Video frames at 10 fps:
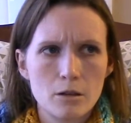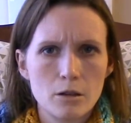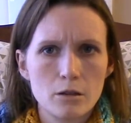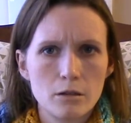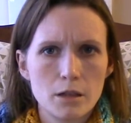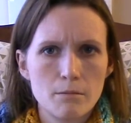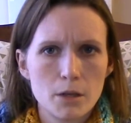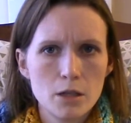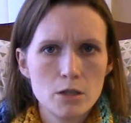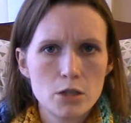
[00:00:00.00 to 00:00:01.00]
early
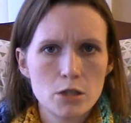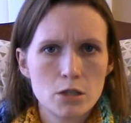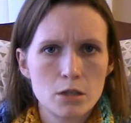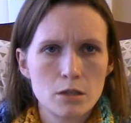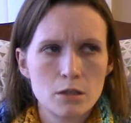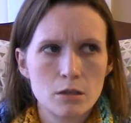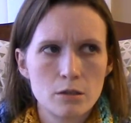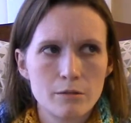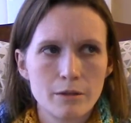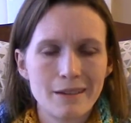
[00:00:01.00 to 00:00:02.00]
March,
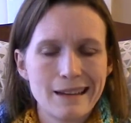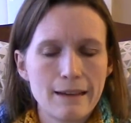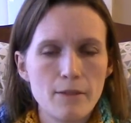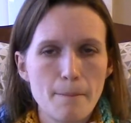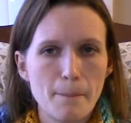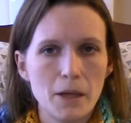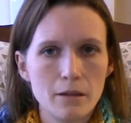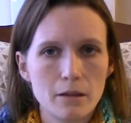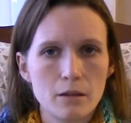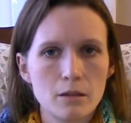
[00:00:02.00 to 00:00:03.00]
so I think I have a
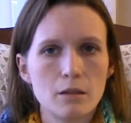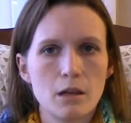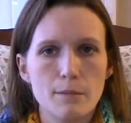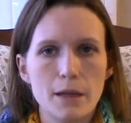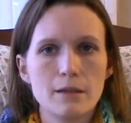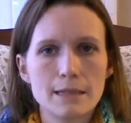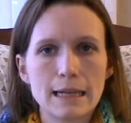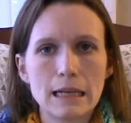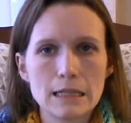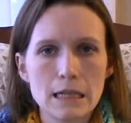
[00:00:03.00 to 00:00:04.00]
month to
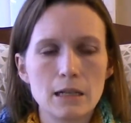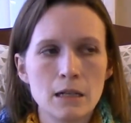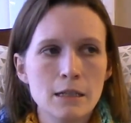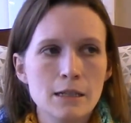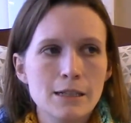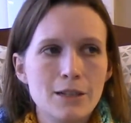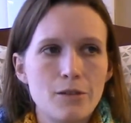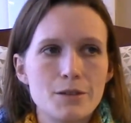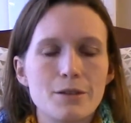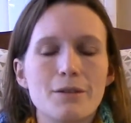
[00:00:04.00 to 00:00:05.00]
get it done.
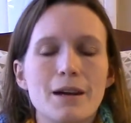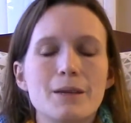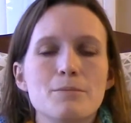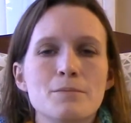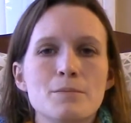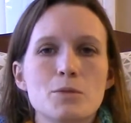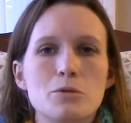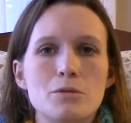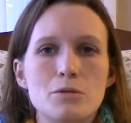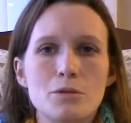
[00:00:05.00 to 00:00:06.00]
So I'm
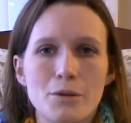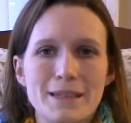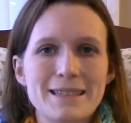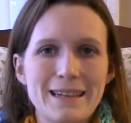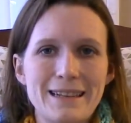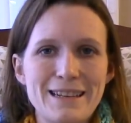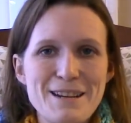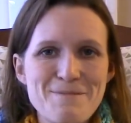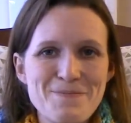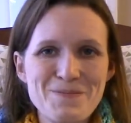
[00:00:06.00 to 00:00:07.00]
so excited.
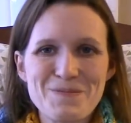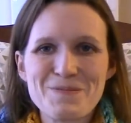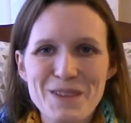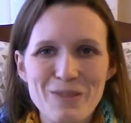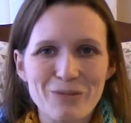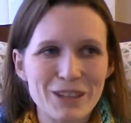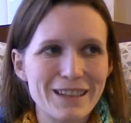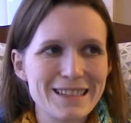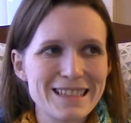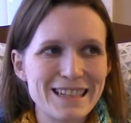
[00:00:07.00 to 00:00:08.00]
I'm really
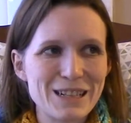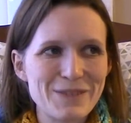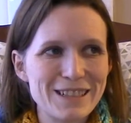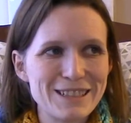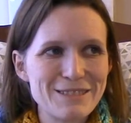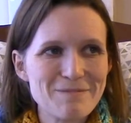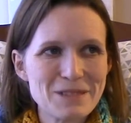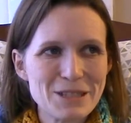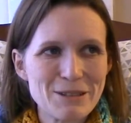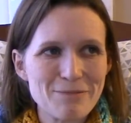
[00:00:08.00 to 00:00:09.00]
excited about it.
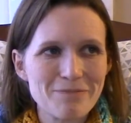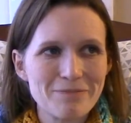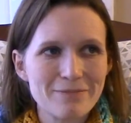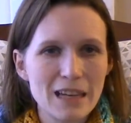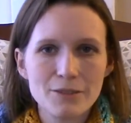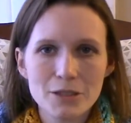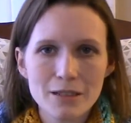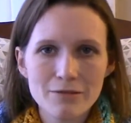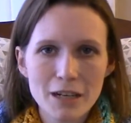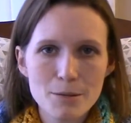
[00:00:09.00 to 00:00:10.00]
So have you
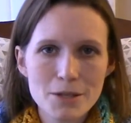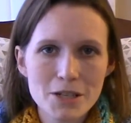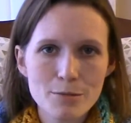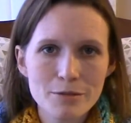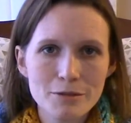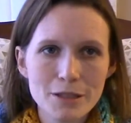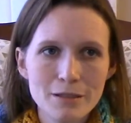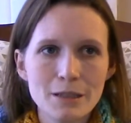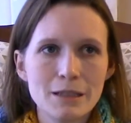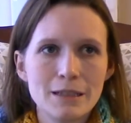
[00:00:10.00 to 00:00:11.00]
done Fibre Share before?
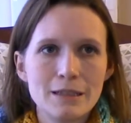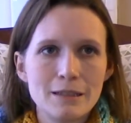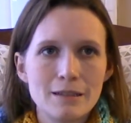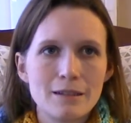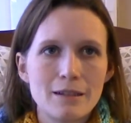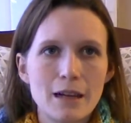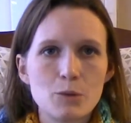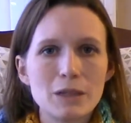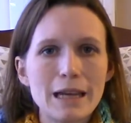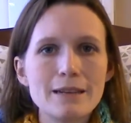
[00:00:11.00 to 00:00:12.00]
I
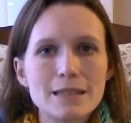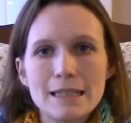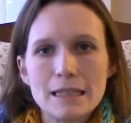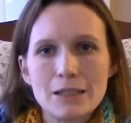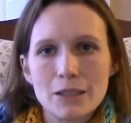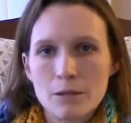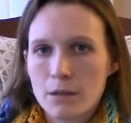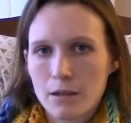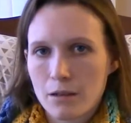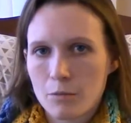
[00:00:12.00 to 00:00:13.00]
would like to hear
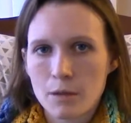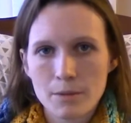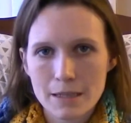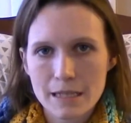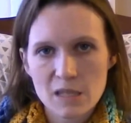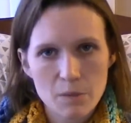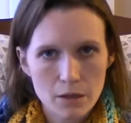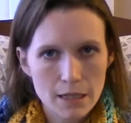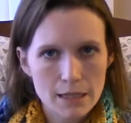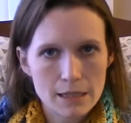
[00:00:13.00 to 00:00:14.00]
about other people's
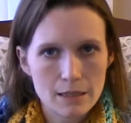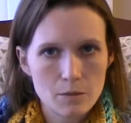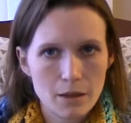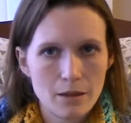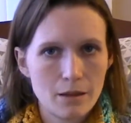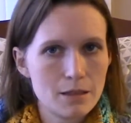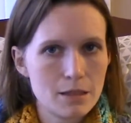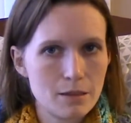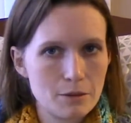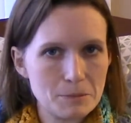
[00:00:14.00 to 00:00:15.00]
experiences with it.
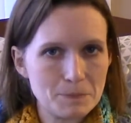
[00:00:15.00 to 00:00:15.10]
So